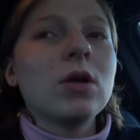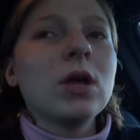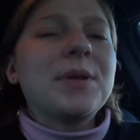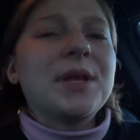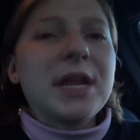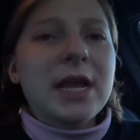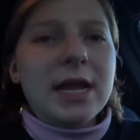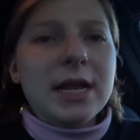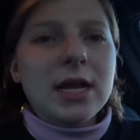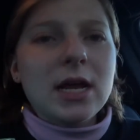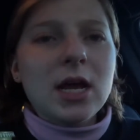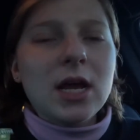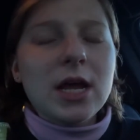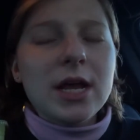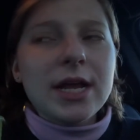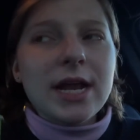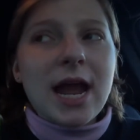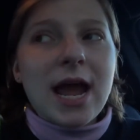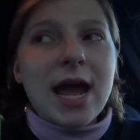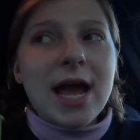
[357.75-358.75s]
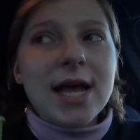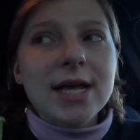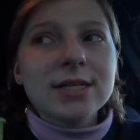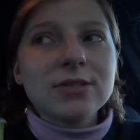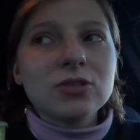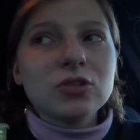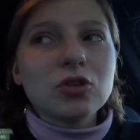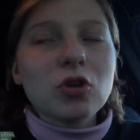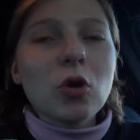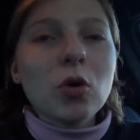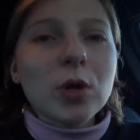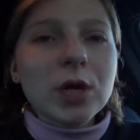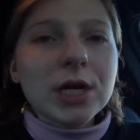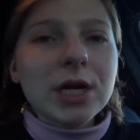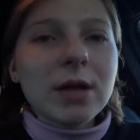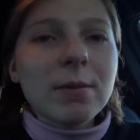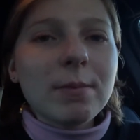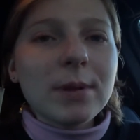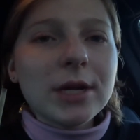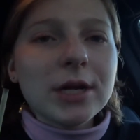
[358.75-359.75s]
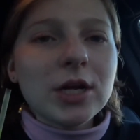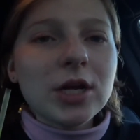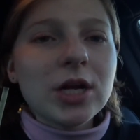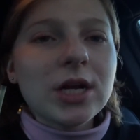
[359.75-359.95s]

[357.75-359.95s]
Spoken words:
banana. It has coconut butter.